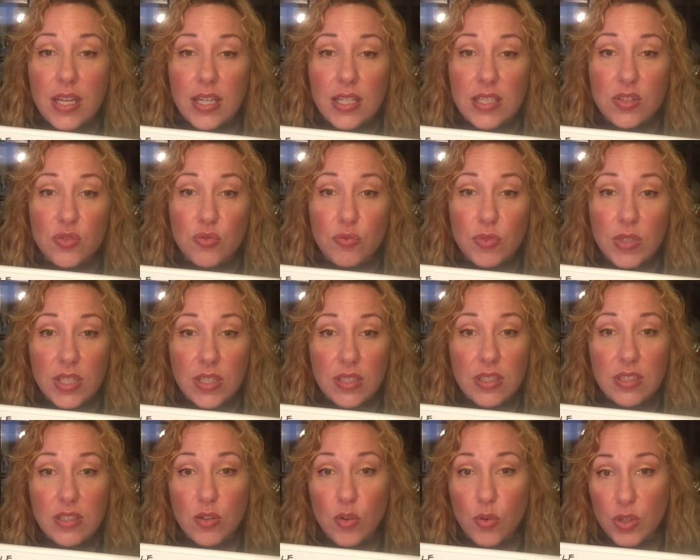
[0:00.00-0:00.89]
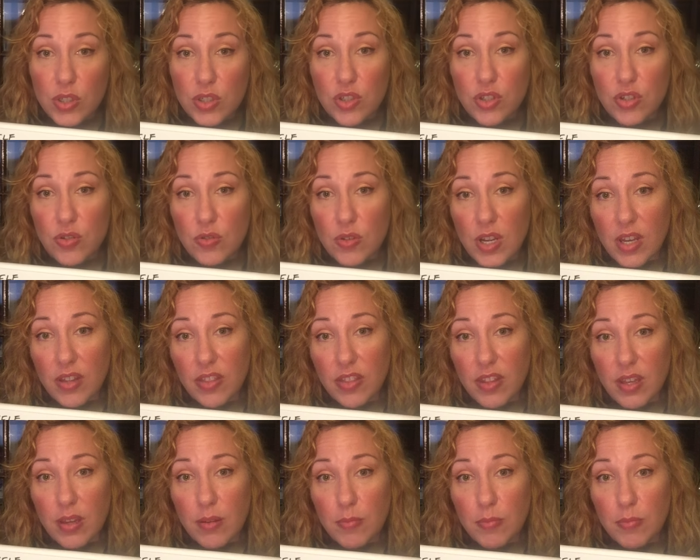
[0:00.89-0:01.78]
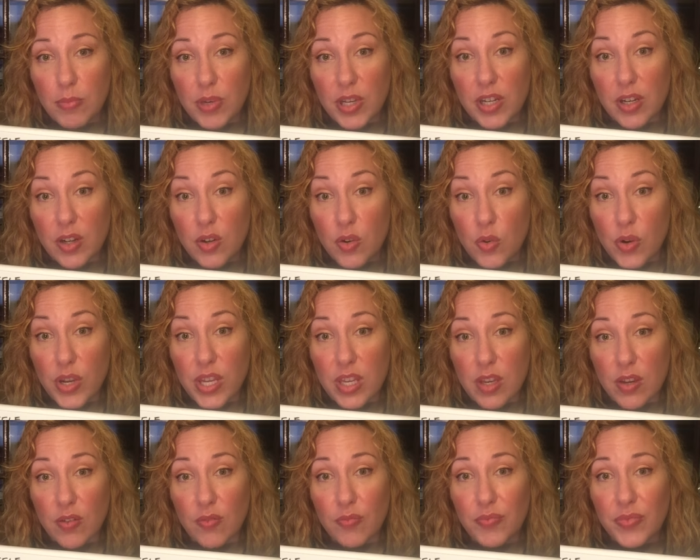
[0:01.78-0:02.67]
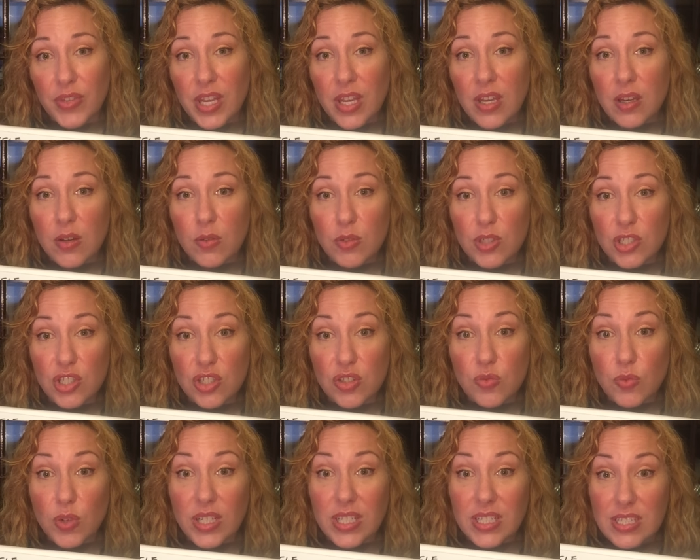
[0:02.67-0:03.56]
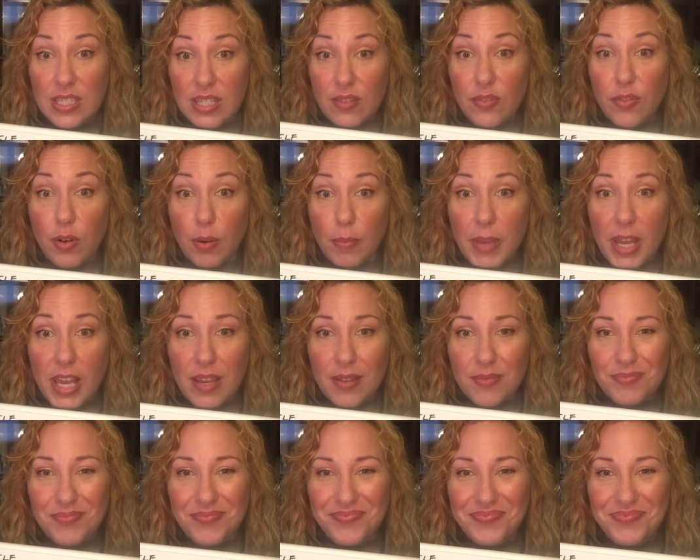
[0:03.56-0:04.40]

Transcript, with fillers: is really going to do nothing but annoy you which is what it did for me.